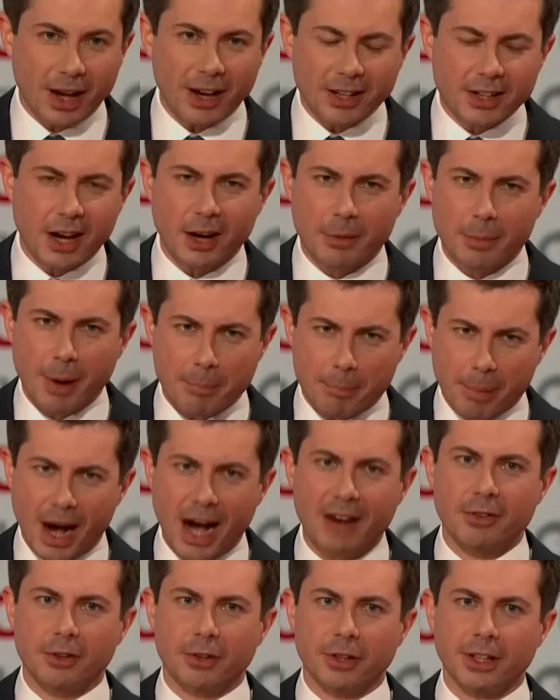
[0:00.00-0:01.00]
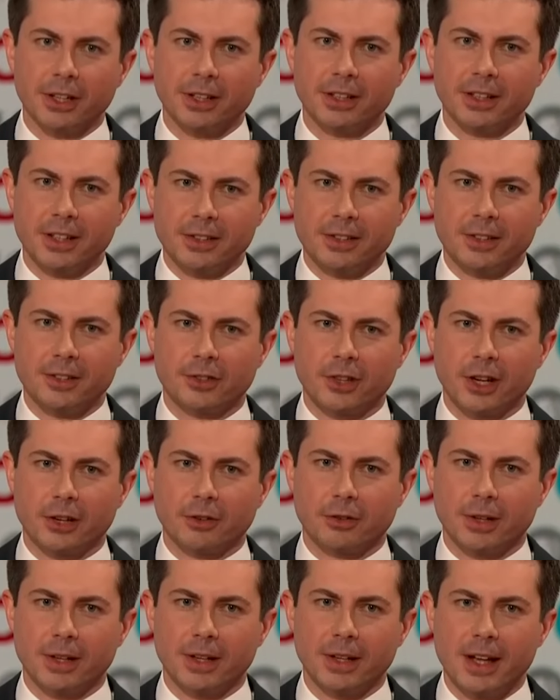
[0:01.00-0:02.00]
We've got to talk about poverty in this
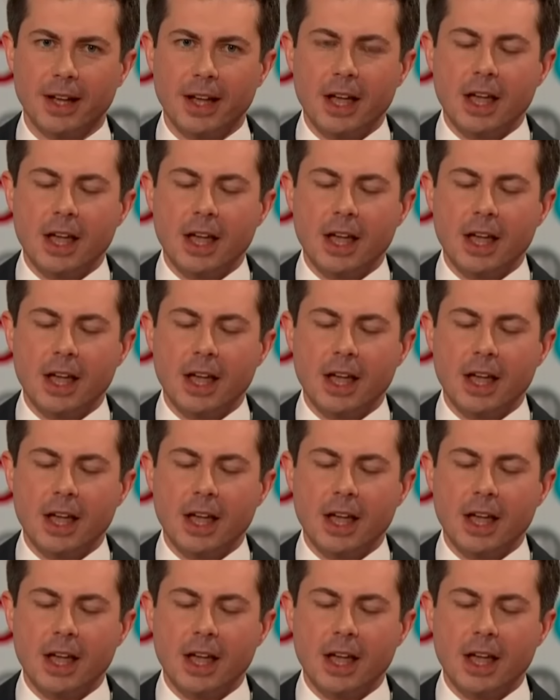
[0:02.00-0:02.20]
country.